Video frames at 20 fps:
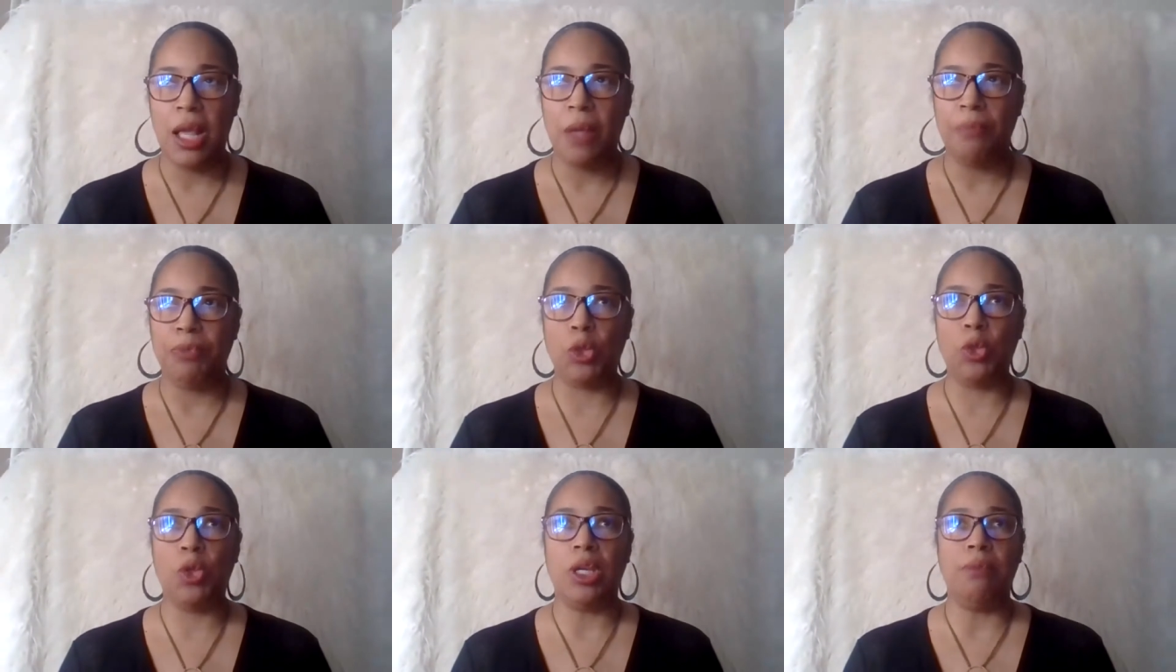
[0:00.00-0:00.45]

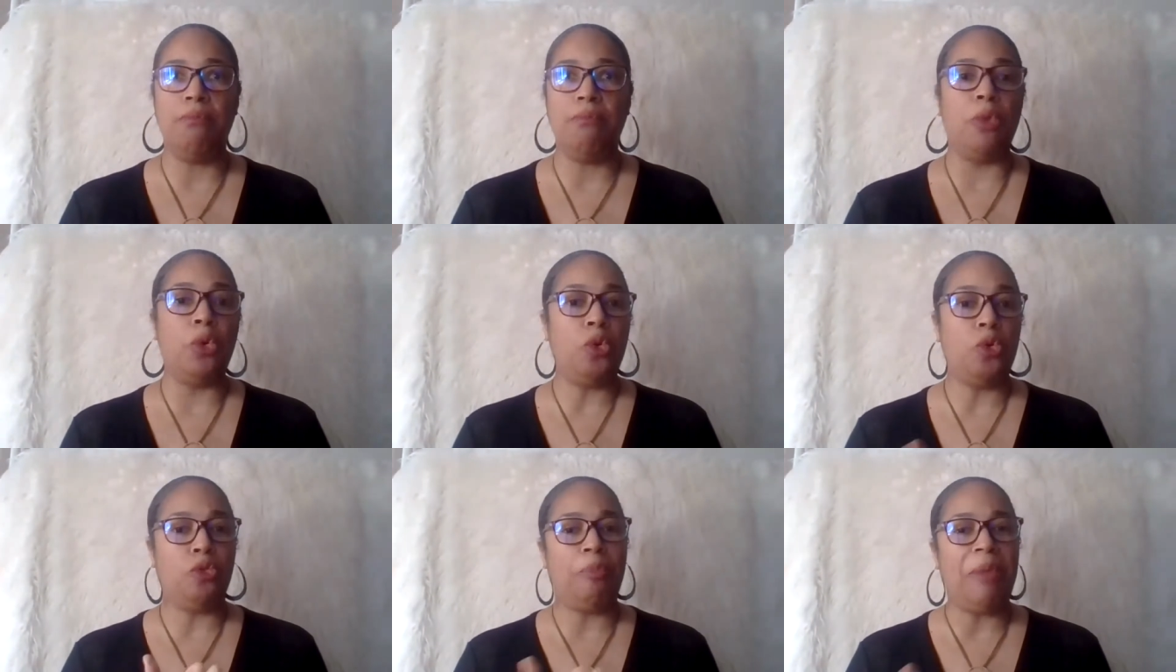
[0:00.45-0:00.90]
You can
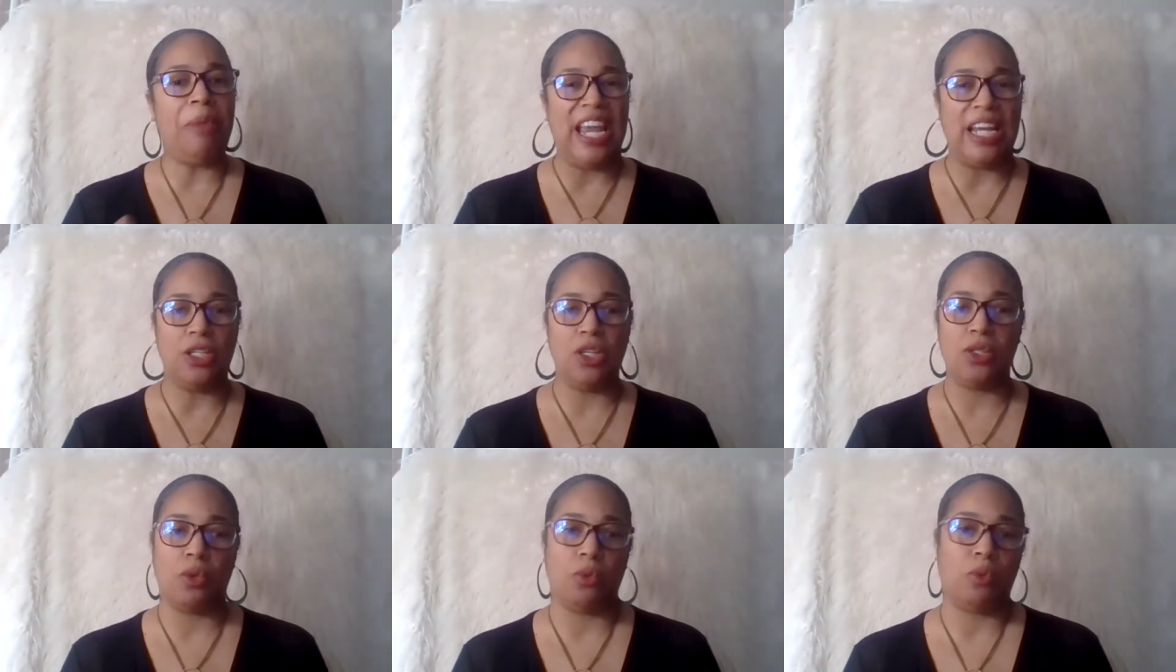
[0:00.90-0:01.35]
move
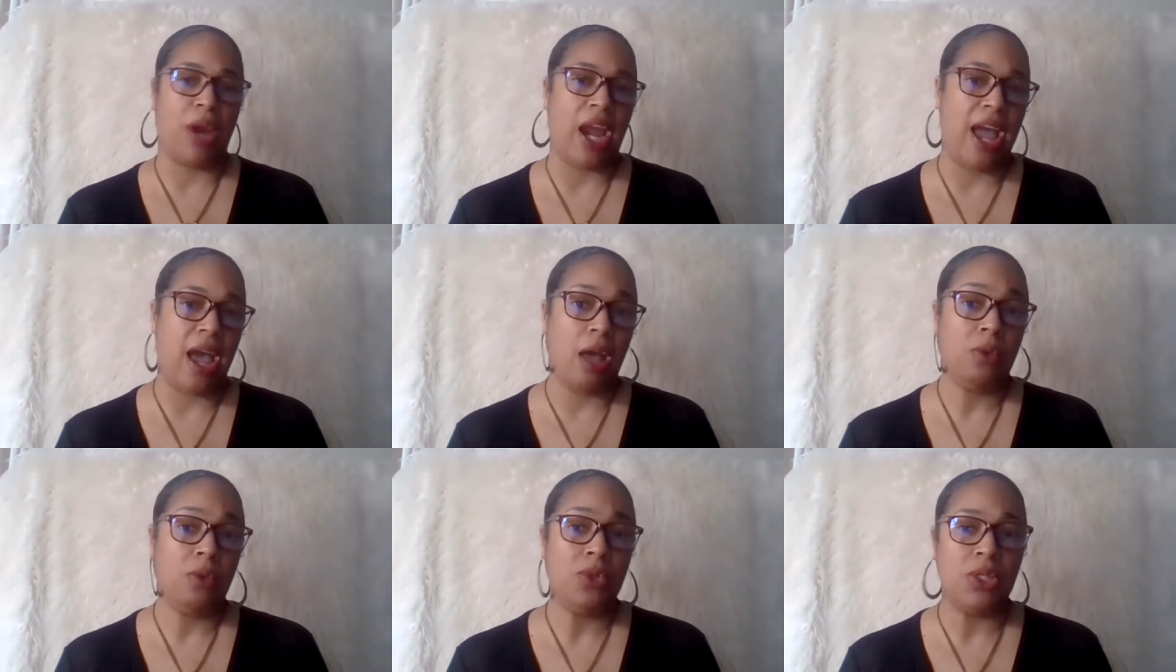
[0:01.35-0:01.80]
pages
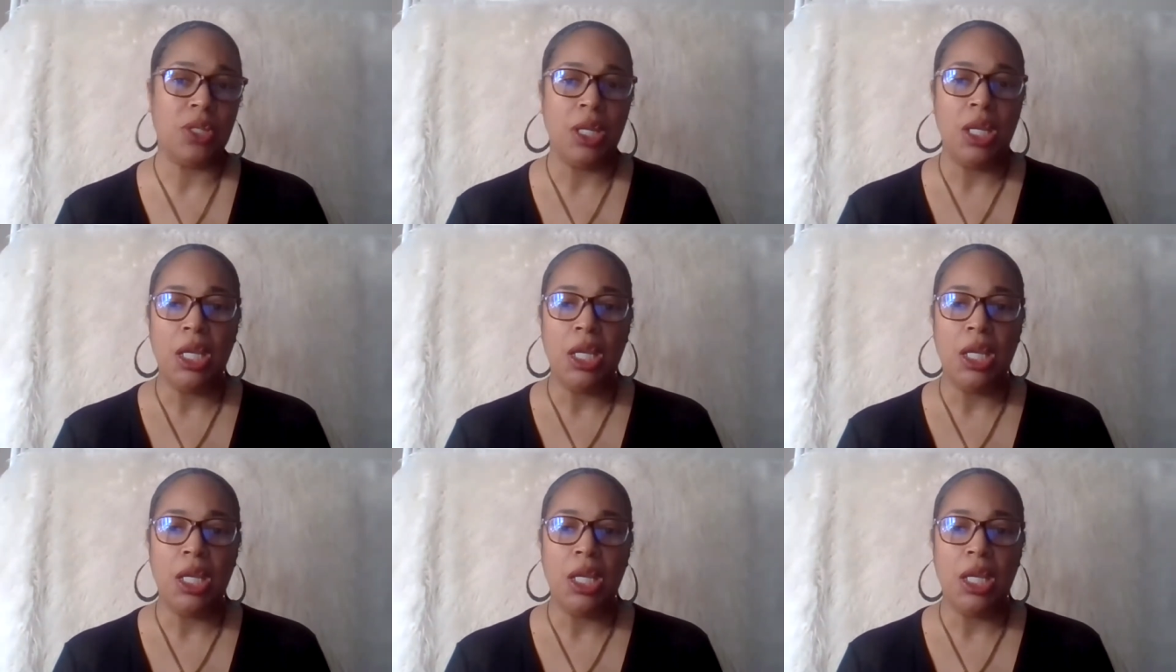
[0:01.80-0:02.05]
around.